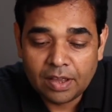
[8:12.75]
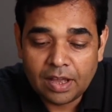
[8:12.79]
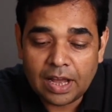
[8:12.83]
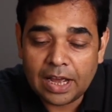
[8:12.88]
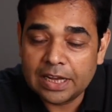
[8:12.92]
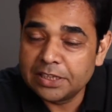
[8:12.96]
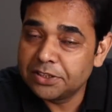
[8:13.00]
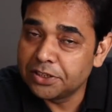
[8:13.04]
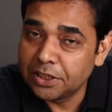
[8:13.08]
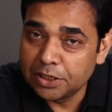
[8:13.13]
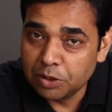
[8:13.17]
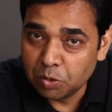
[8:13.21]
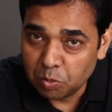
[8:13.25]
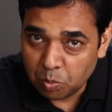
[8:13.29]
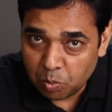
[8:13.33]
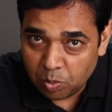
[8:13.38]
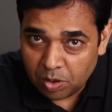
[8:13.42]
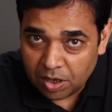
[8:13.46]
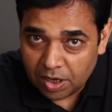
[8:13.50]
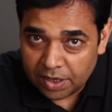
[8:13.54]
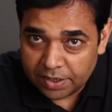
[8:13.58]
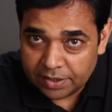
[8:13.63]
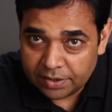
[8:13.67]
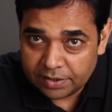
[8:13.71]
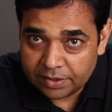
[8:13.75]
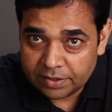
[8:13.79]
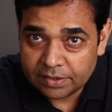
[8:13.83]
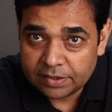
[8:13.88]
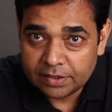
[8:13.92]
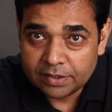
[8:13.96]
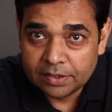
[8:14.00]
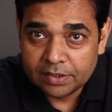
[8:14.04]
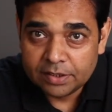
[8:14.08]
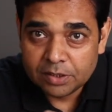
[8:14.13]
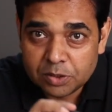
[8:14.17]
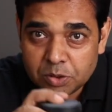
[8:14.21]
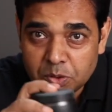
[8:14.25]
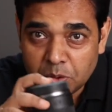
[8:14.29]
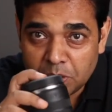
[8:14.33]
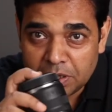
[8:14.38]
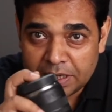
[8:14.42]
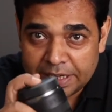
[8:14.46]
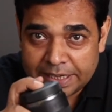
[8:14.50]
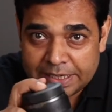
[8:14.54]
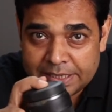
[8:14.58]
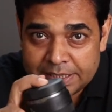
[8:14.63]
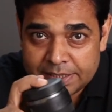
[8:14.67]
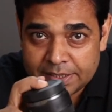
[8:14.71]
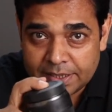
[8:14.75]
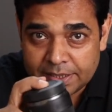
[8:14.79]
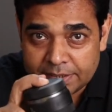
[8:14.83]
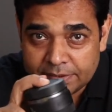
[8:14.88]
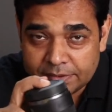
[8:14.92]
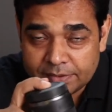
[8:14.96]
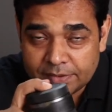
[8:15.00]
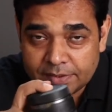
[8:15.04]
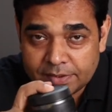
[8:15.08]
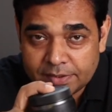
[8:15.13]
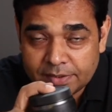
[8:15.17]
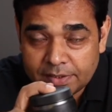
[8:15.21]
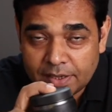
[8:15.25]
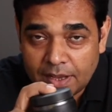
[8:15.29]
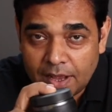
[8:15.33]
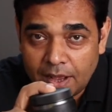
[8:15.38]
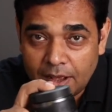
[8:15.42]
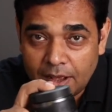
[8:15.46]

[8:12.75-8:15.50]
I tell you why. So lenses